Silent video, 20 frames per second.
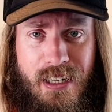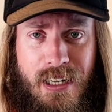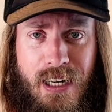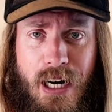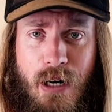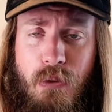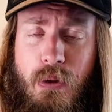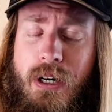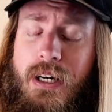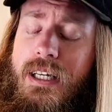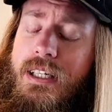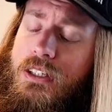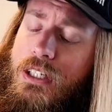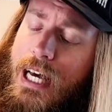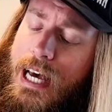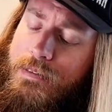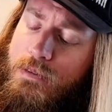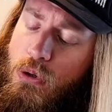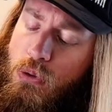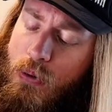I wanted it to
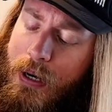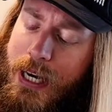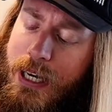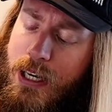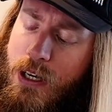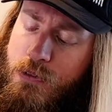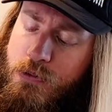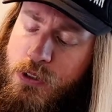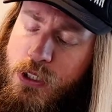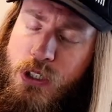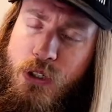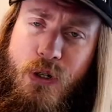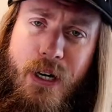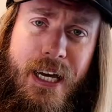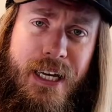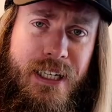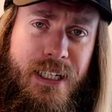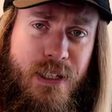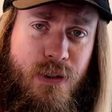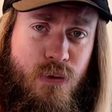have a way of
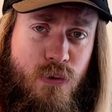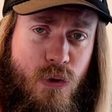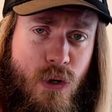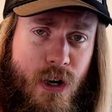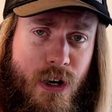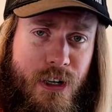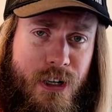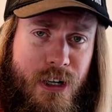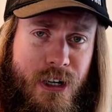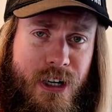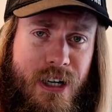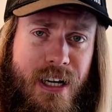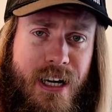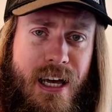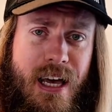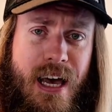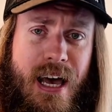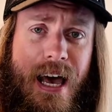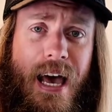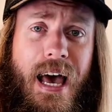draining water,
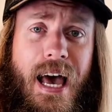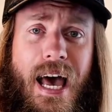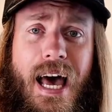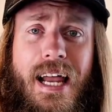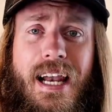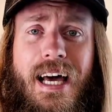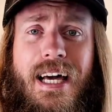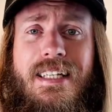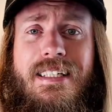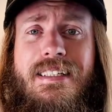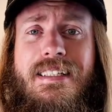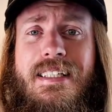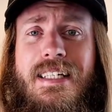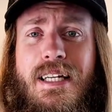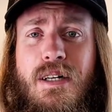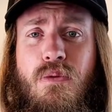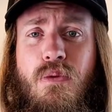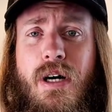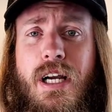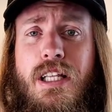and I
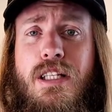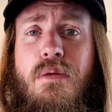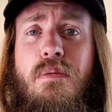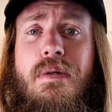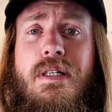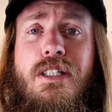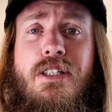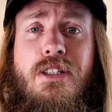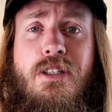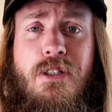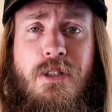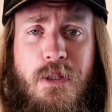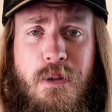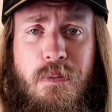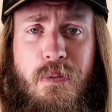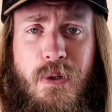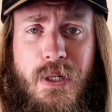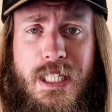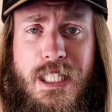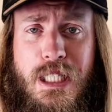didn't want it to be
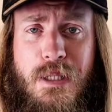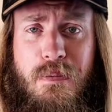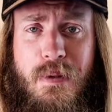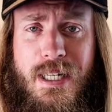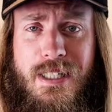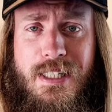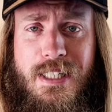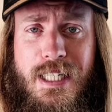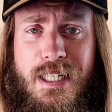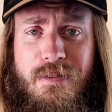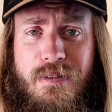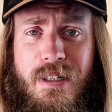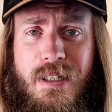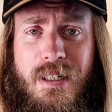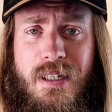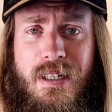super expensive.